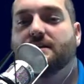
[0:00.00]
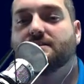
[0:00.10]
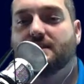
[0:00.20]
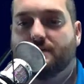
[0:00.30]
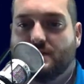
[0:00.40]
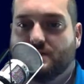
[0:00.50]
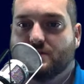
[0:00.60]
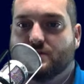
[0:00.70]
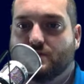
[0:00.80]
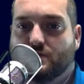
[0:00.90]
Same thing with
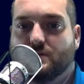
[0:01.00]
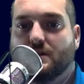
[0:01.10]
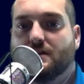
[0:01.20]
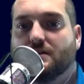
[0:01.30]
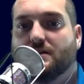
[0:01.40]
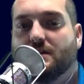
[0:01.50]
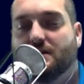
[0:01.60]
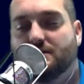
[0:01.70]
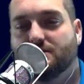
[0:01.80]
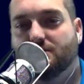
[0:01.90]
your door lock.
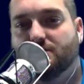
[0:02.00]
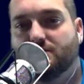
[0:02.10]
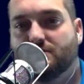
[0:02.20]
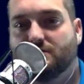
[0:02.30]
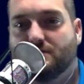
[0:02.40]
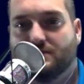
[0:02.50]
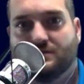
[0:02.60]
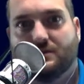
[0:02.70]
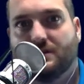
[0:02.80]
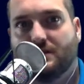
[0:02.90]
So it's
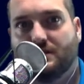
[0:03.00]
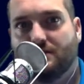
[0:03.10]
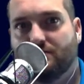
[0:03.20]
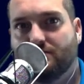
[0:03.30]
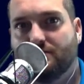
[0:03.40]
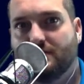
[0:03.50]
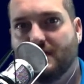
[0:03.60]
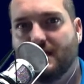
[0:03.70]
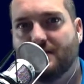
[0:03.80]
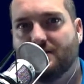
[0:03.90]
really
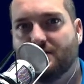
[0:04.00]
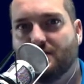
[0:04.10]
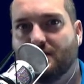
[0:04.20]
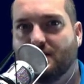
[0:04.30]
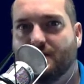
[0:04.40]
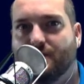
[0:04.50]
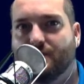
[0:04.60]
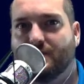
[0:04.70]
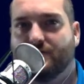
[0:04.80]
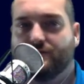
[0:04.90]
not um,
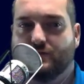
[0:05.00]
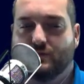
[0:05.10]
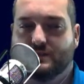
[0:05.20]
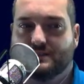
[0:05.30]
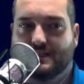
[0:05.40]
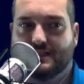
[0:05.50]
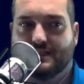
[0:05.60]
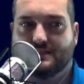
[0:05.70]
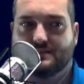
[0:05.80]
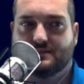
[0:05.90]
fluent, I
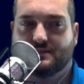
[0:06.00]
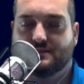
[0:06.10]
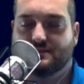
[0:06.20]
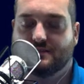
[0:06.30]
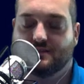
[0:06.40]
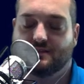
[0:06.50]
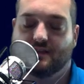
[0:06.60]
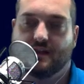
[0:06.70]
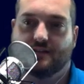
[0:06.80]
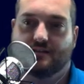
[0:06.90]
guess. It's it's
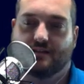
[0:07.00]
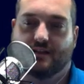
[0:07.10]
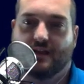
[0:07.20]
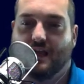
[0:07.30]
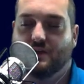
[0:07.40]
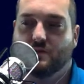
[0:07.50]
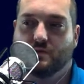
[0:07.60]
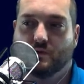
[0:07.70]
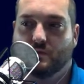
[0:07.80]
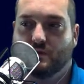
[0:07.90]
not how you would
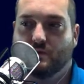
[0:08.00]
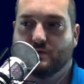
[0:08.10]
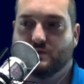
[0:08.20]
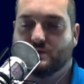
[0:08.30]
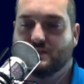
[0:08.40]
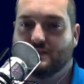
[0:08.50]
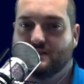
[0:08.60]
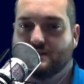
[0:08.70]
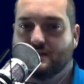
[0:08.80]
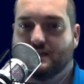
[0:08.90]
normally want to say
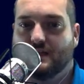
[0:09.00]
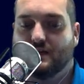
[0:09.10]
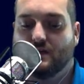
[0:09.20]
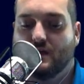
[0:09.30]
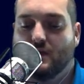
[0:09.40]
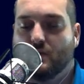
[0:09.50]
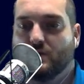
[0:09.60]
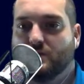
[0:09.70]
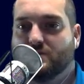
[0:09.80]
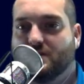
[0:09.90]
this out loud, but
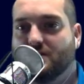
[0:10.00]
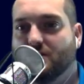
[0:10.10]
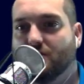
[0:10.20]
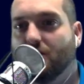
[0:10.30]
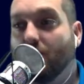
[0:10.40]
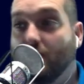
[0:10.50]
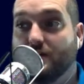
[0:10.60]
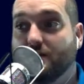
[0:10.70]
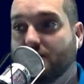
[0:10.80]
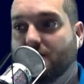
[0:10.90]
you say turn on